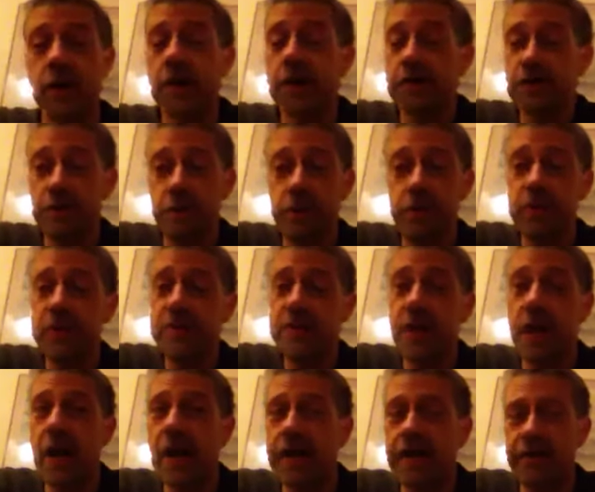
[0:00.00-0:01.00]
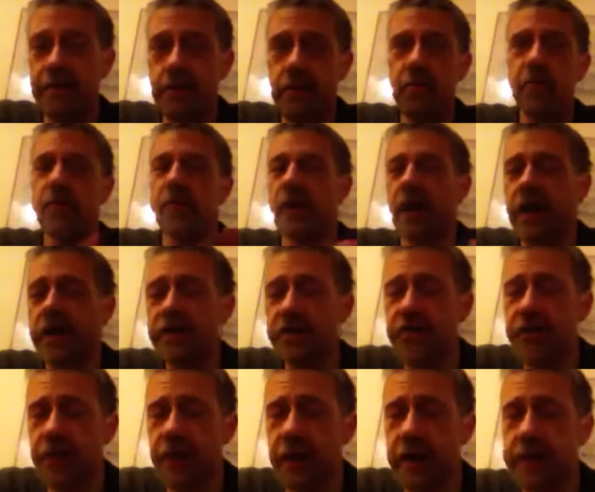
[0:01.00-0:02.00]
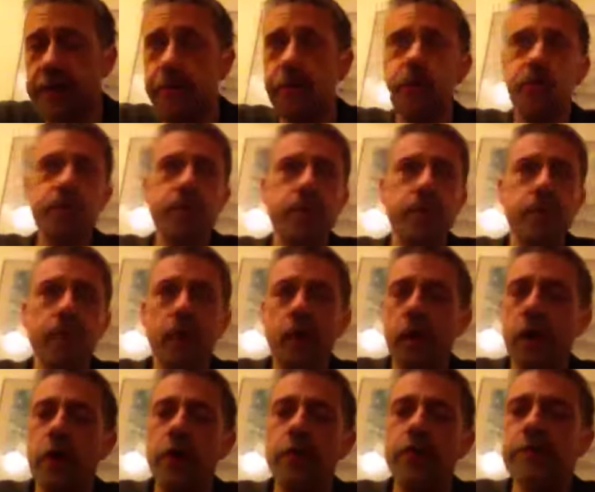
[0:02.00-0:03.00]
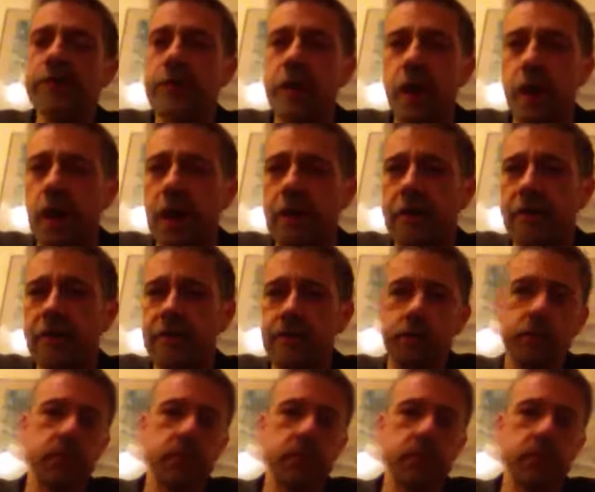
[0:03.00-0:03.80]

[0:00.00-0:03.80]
So it will save, potentially, 100 lives.